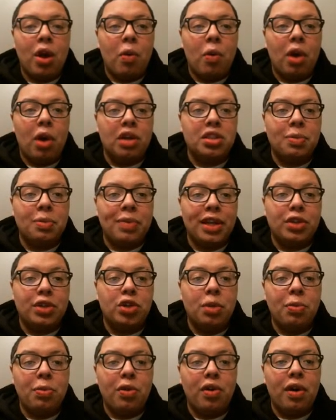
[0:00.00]
We also play
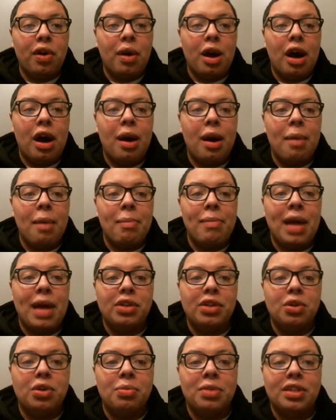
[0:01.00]
triple
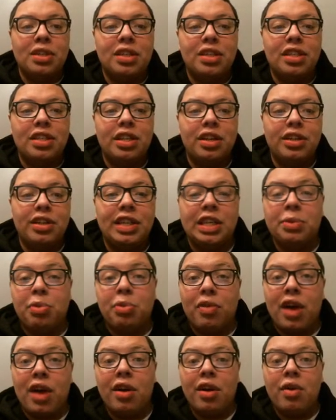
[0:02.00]
Magical Musketeer
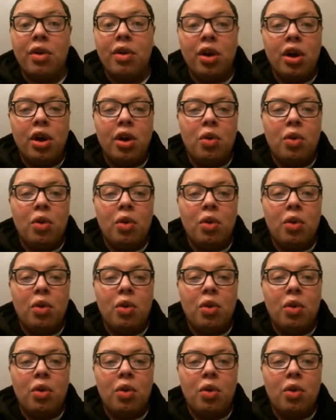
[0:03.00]
Desperado,